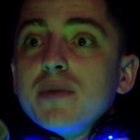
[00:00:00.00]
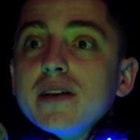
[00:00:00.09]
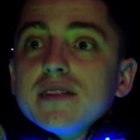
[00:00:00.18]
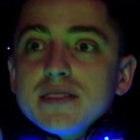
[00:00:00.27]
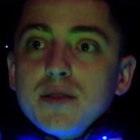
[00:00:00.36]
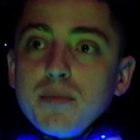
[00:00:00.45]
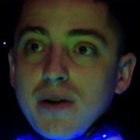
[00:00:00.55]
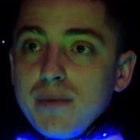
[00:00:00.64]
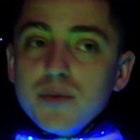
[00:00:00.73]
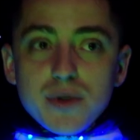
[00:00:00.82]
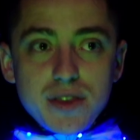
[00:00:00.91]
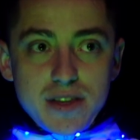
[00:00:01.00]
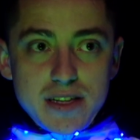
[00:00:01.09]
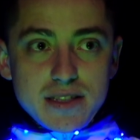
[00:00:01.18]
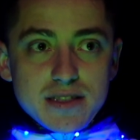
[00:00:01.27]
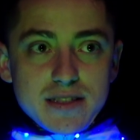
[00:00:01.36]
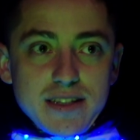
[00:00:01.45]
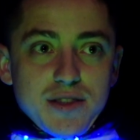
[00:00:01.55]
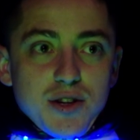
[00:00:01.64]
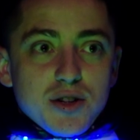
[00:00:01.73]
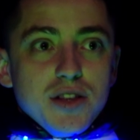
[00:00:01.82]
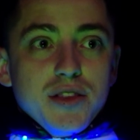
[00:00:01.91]
because the problem with these is that
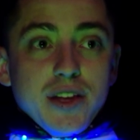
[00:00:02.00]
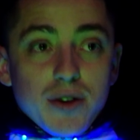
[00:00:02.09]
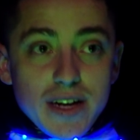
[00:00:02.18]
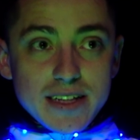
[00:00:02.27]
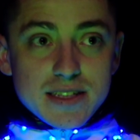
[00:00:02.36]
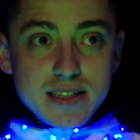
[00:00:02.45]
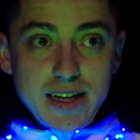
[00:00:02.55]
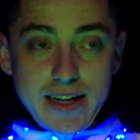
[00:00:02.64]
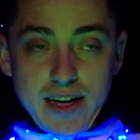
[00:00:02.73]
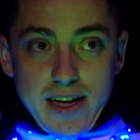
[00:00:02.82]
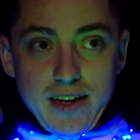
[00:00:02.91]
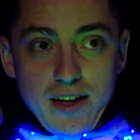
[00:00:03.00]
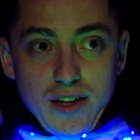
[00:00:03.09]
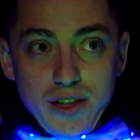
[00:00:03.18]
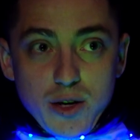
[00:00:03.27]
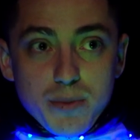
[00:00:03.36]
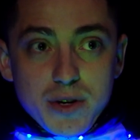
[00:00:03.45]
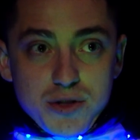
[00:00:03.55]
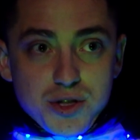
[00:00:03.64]
there is like a little bit of